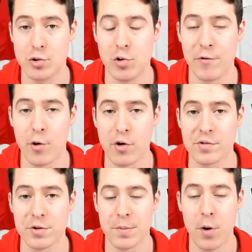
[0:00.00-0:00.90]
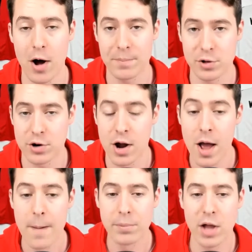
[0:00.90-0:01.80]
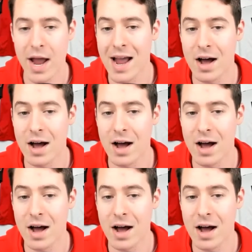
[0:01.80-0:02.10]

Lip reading: who, of course, was a popular play,